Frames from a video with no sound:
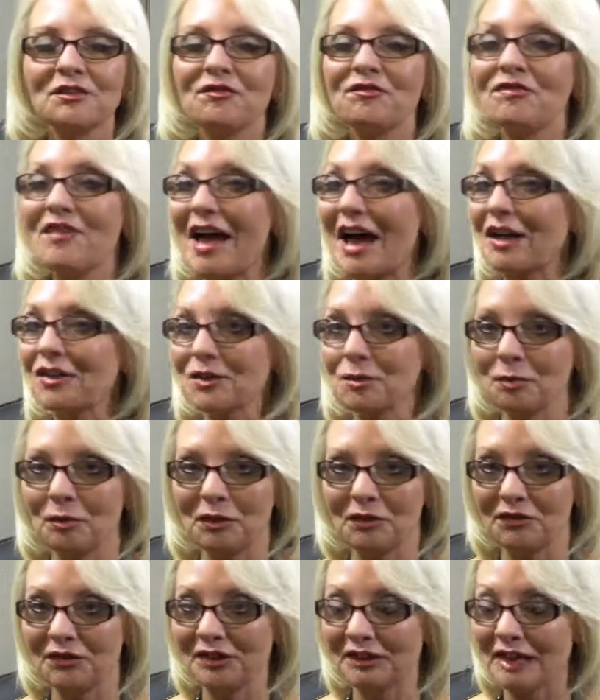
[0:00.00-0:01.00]
found the
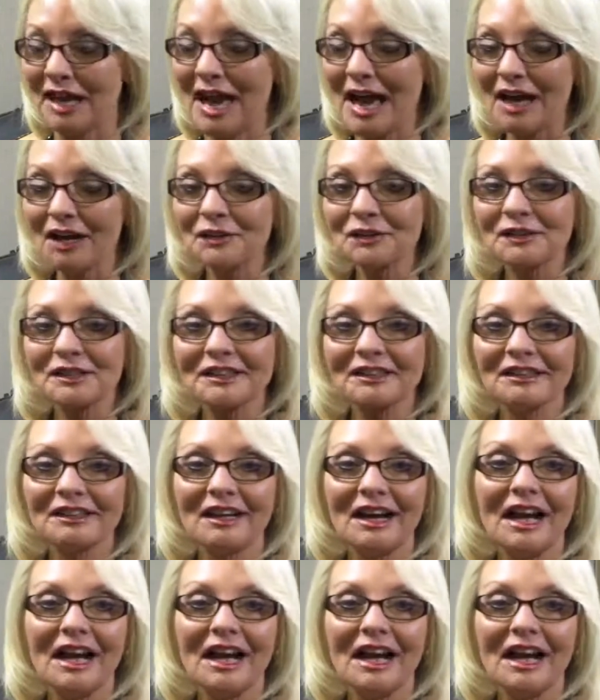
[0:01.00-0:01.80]
perfect house.